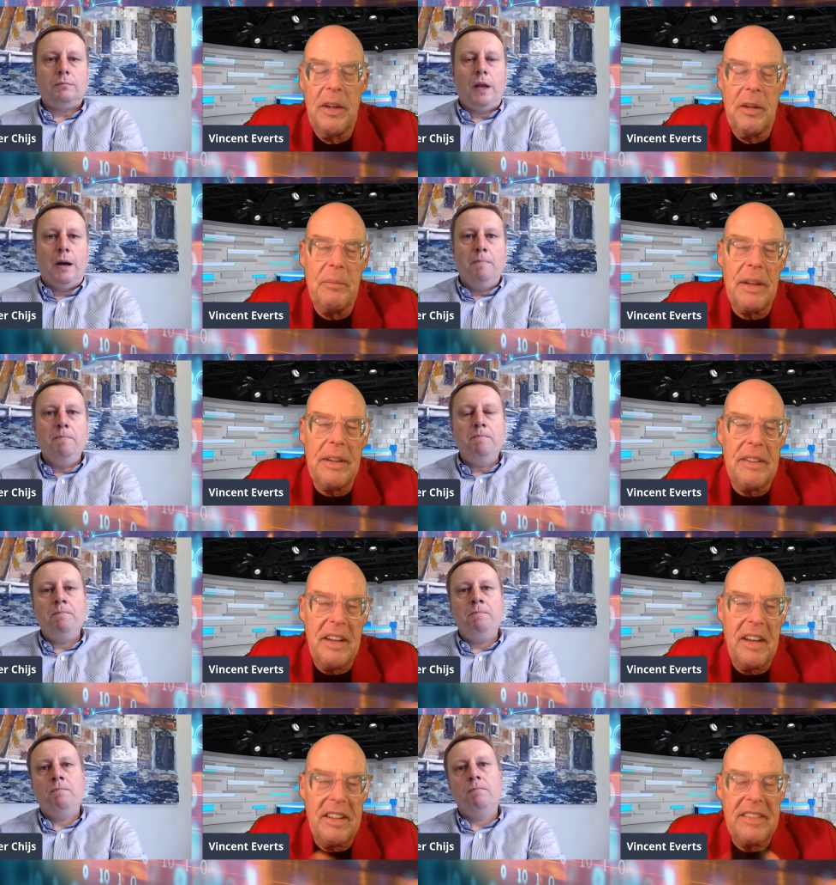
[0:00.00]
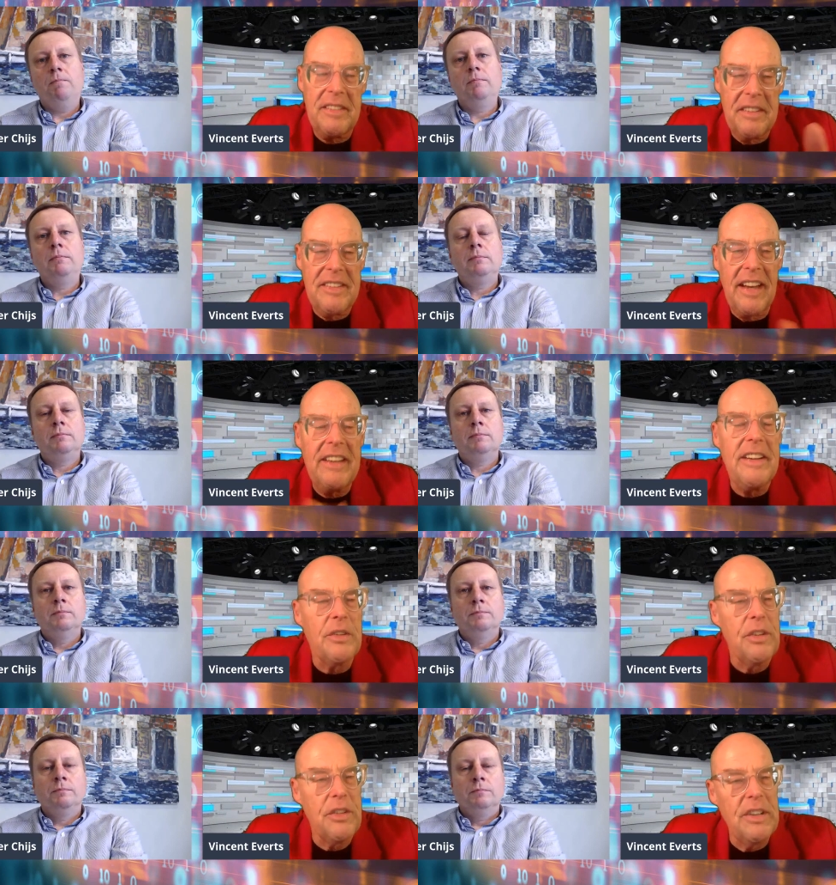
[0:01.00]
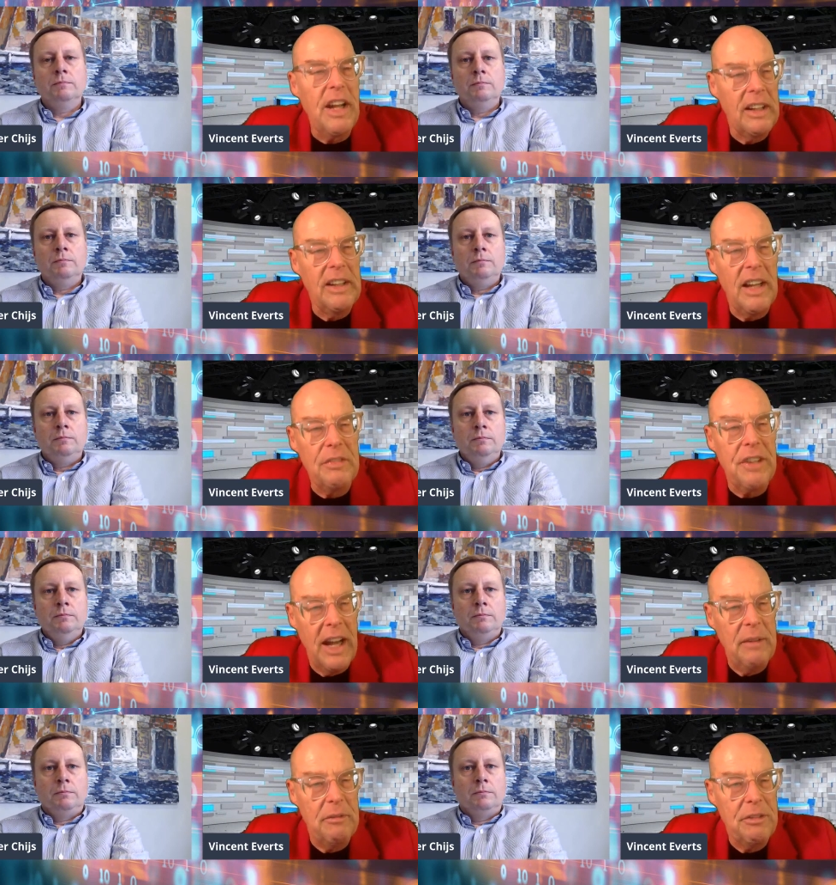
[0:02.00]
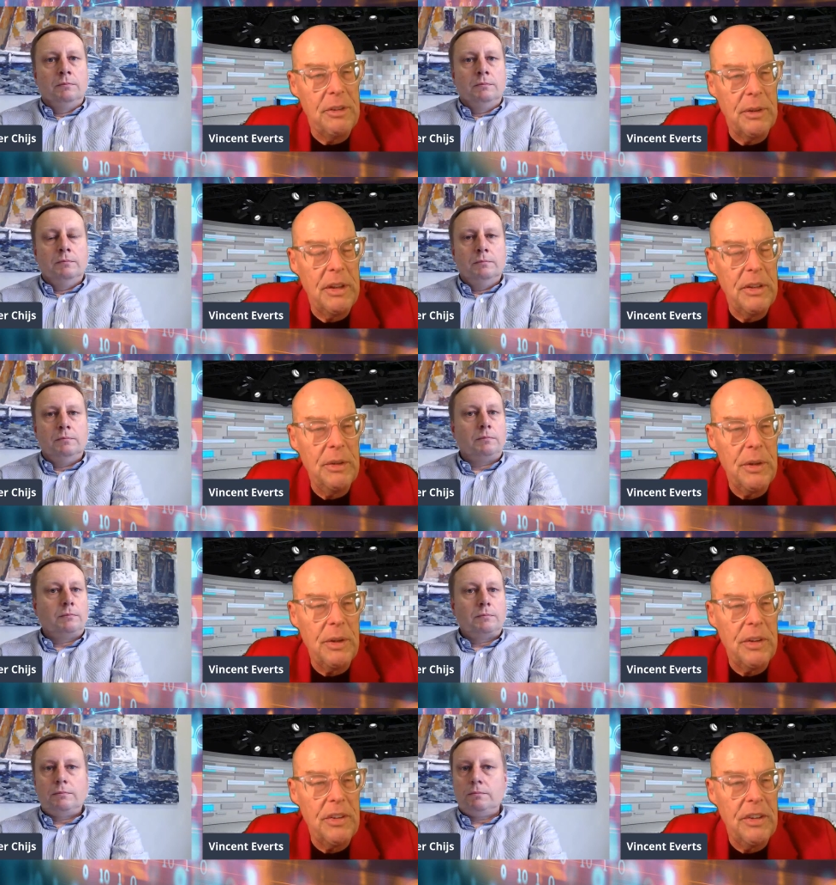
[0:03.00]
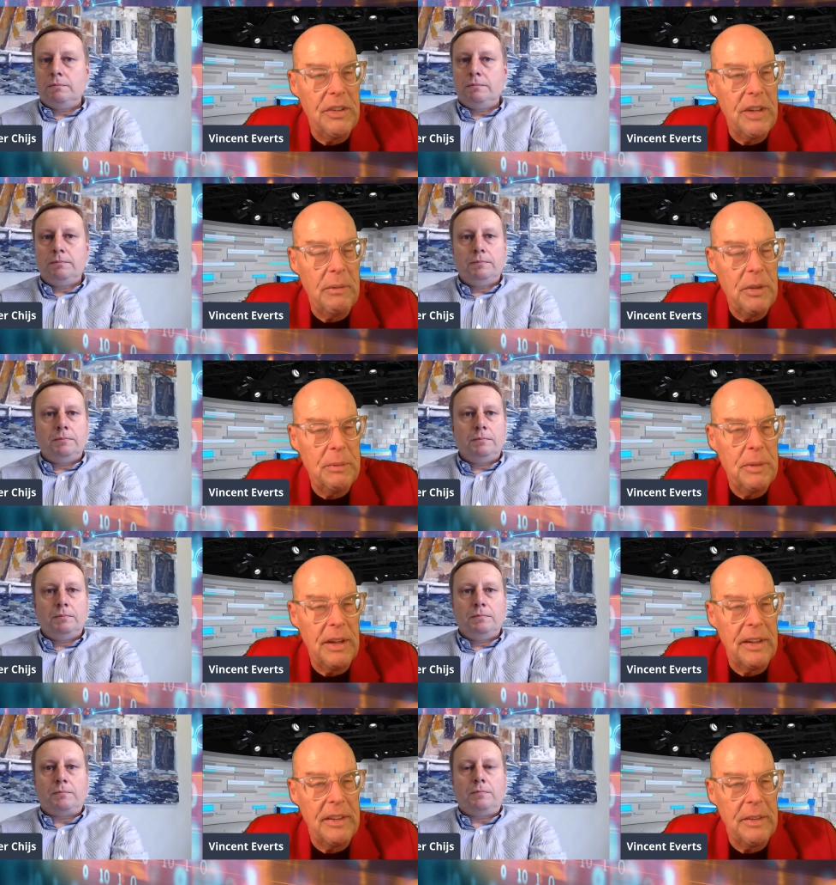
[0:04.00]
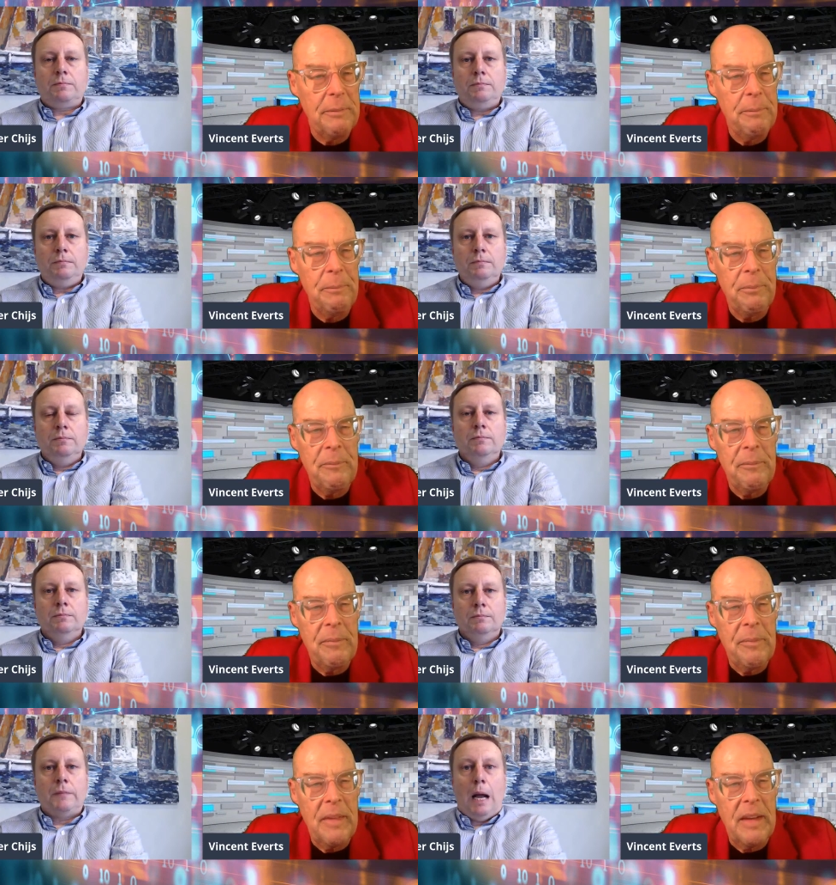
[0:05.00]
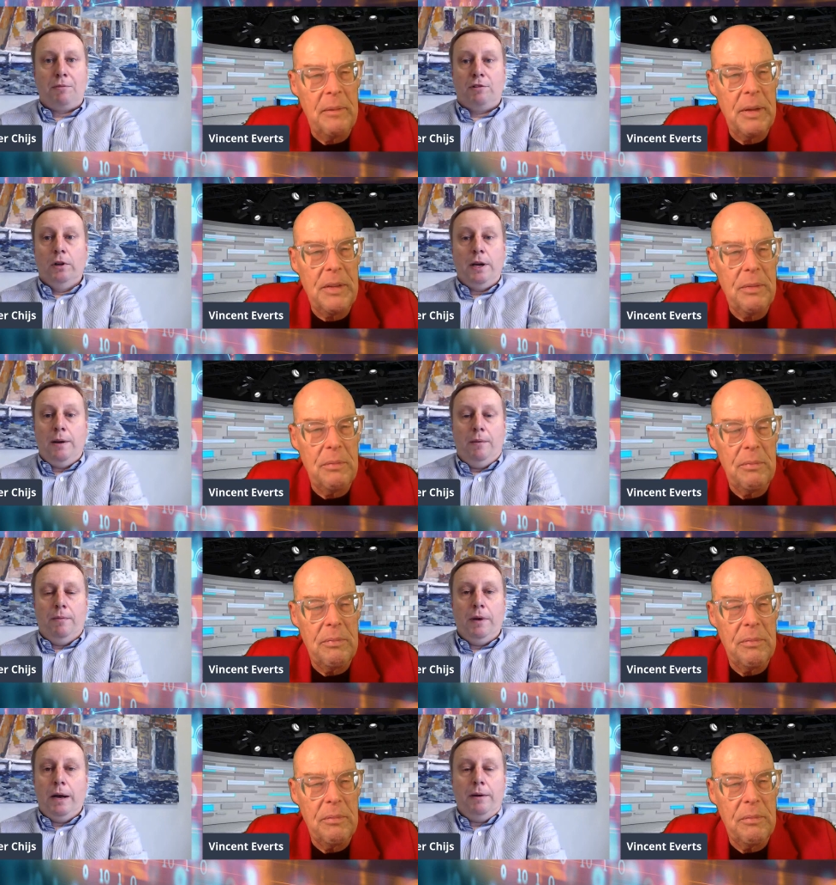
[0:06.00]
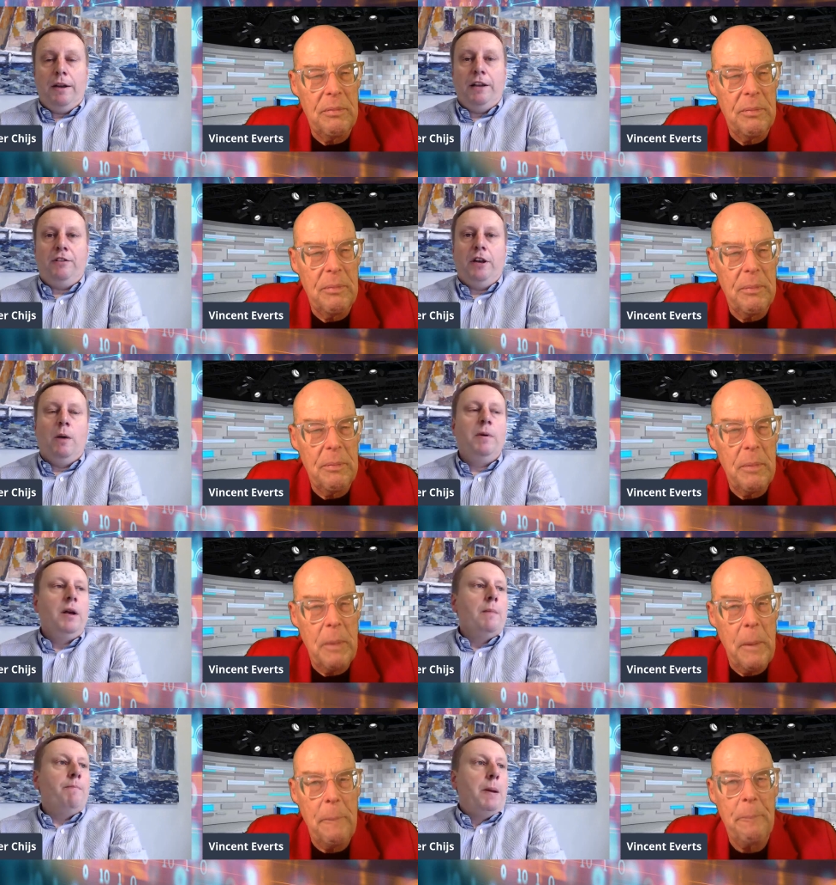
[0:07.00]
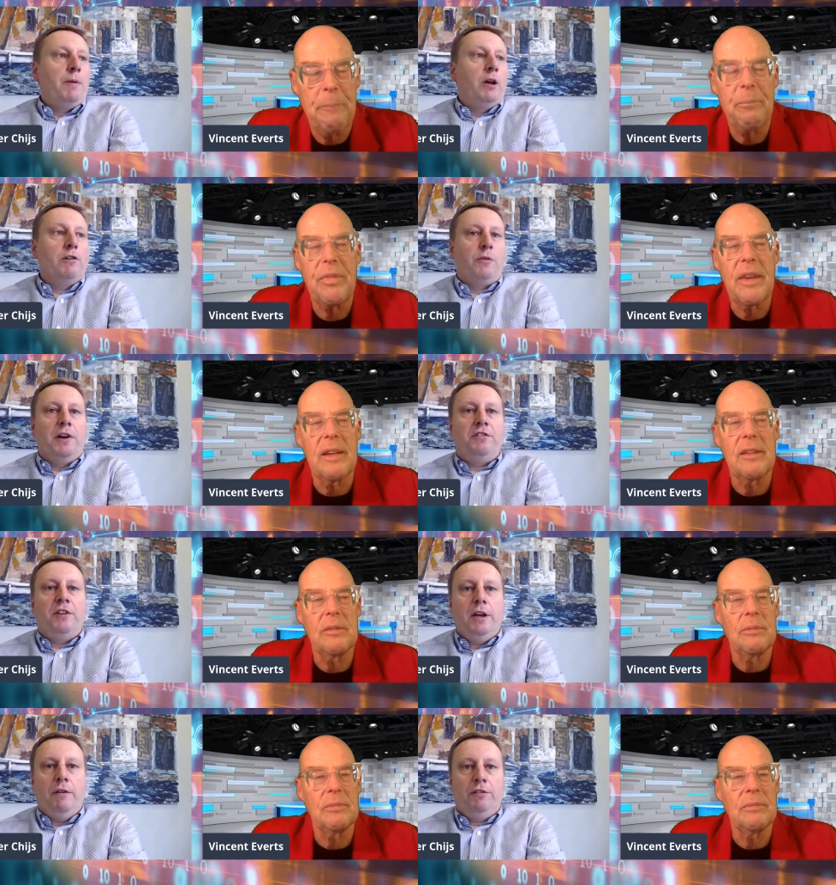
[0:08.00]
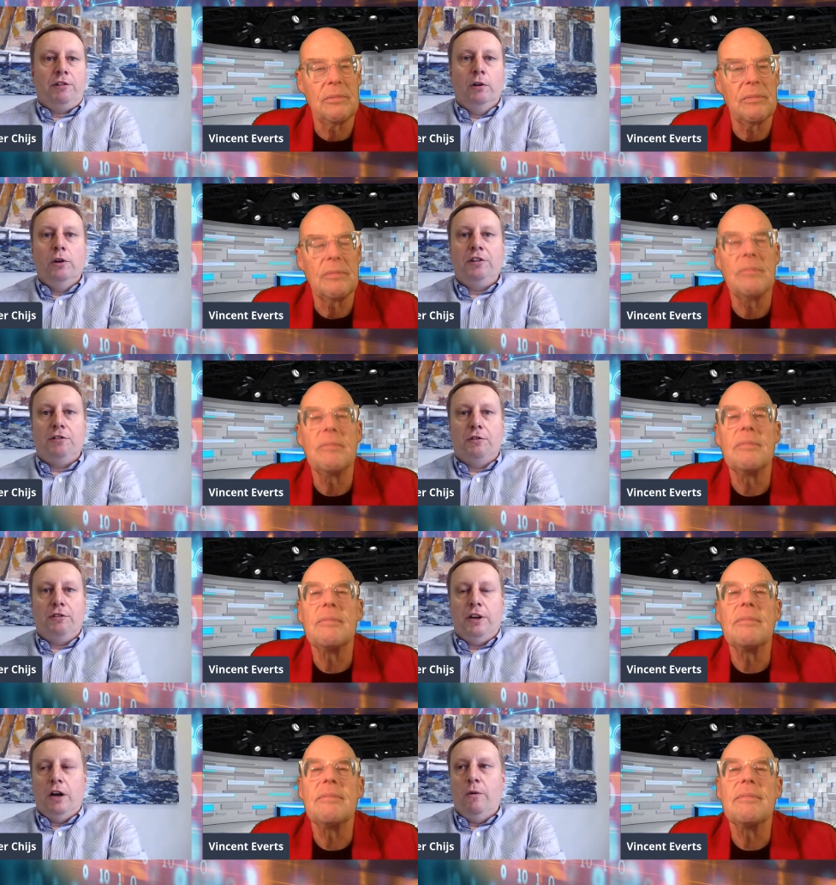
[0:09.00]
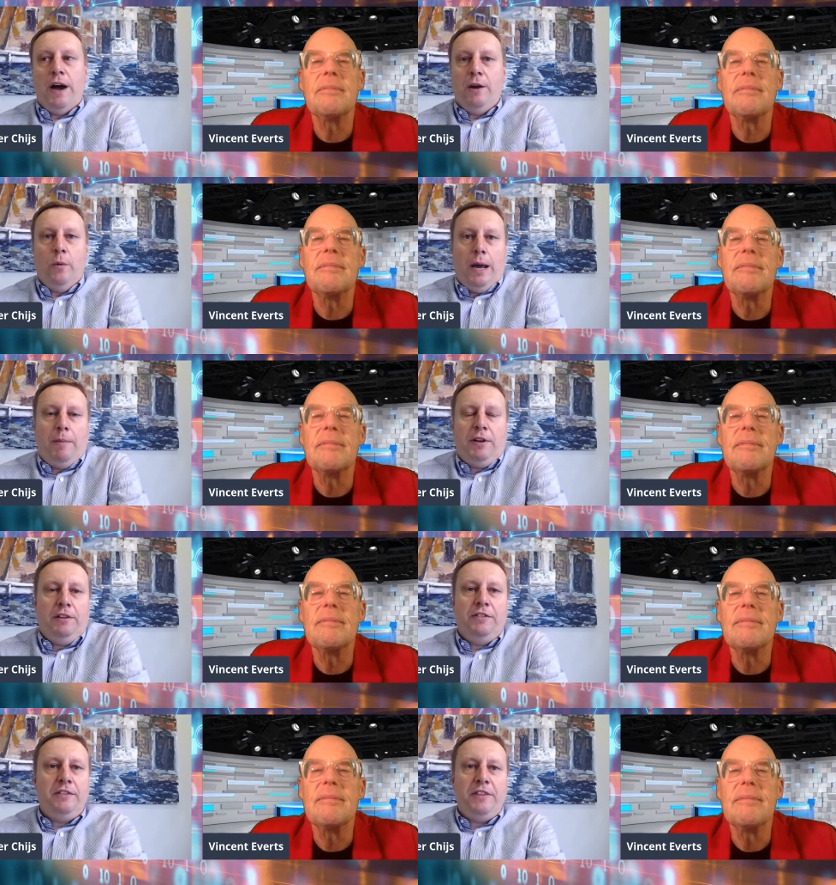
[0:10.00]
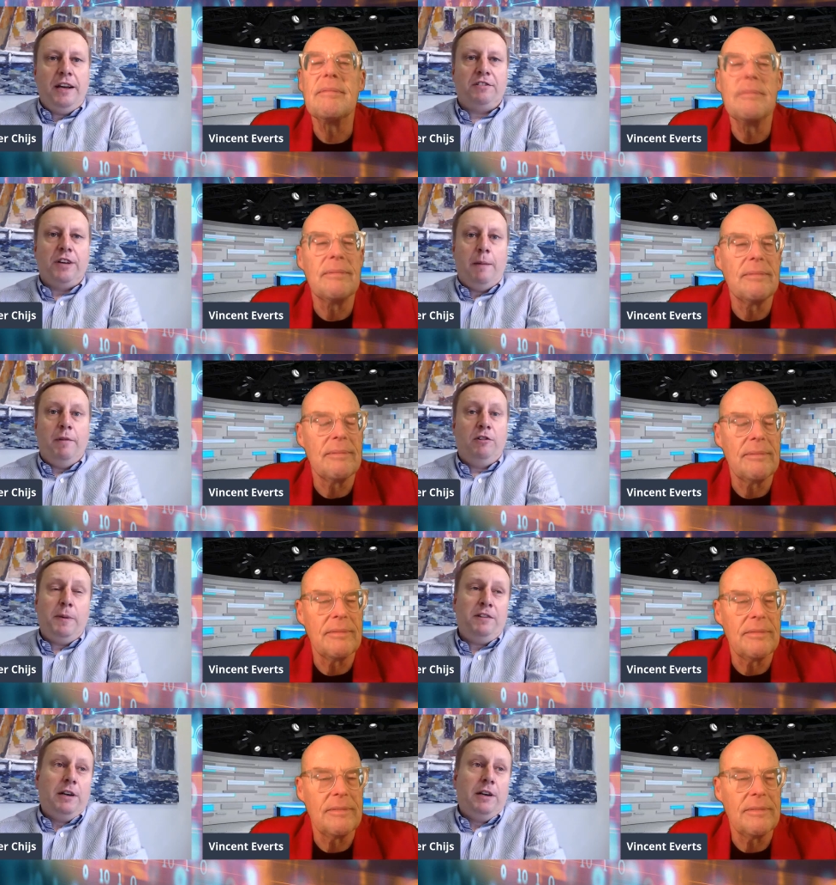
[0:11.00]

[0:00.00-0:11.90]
Speaker 1: Yeah. But ten years is not a lot of time for a new currency to come to the market.
Speaker 2: Absolutely, but, yeah, that's you know people always want to see solutions you know right away, but it, it takes time, especially